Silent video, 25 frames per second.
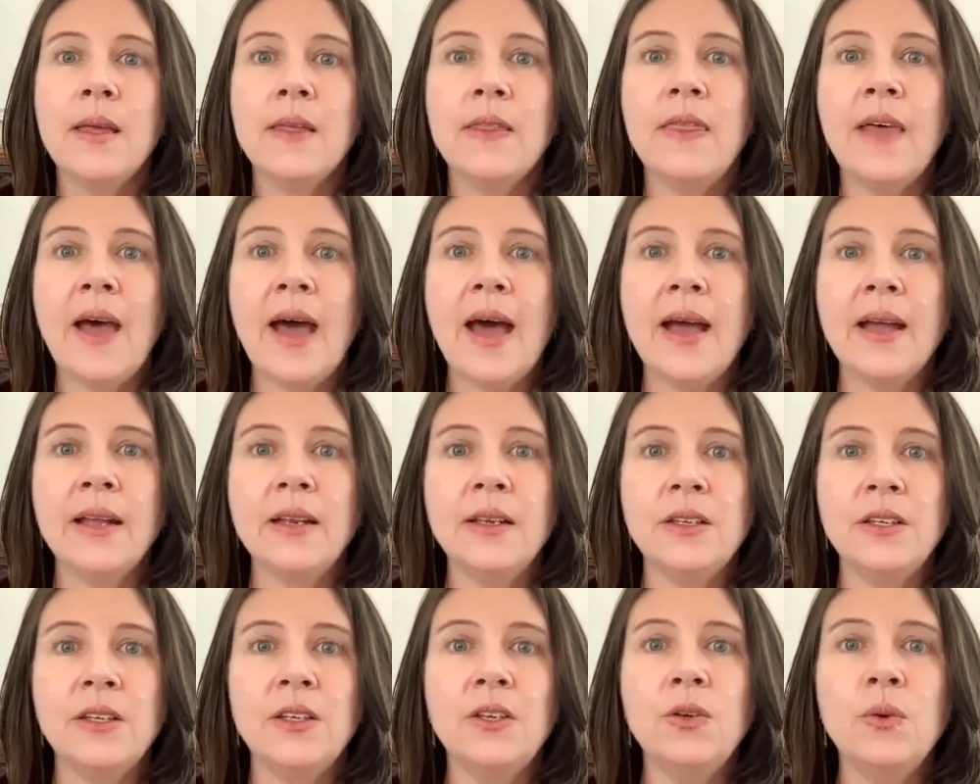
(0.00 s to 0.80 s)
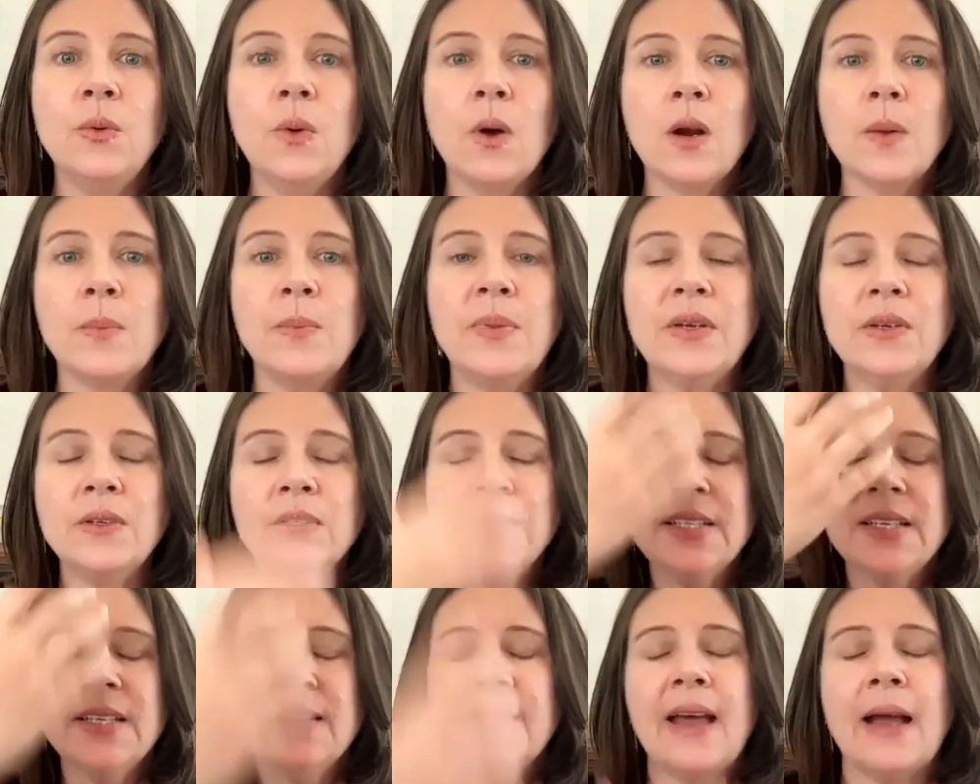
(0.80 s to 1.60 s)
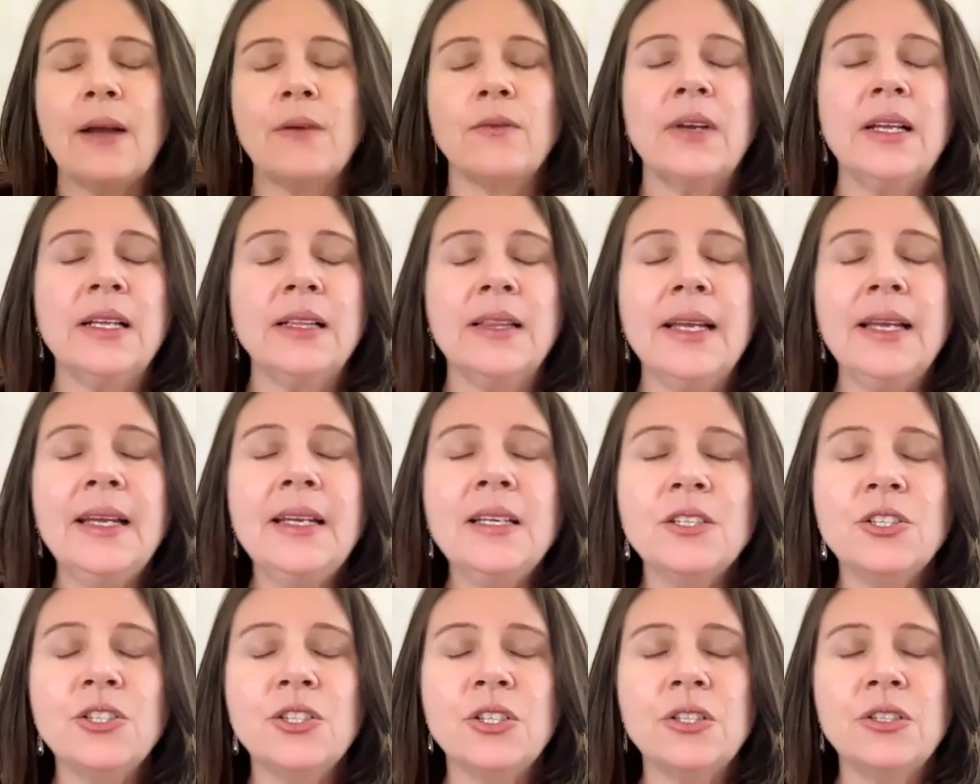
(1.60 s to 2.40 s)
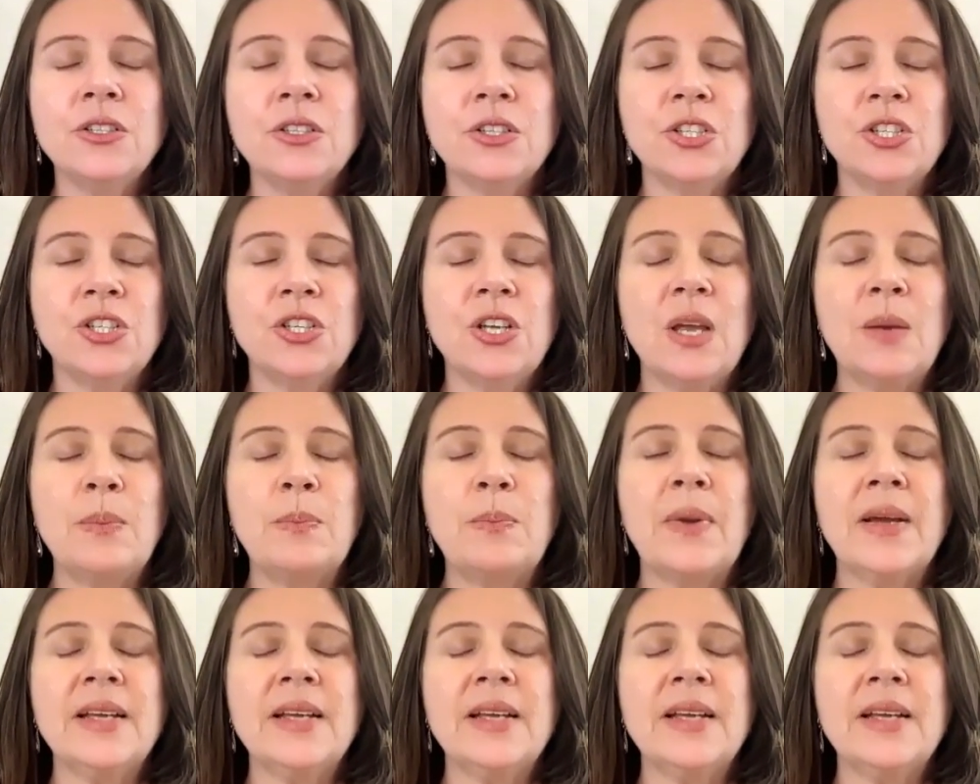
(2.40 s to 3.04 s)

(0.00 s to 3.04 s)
that you are building that relationship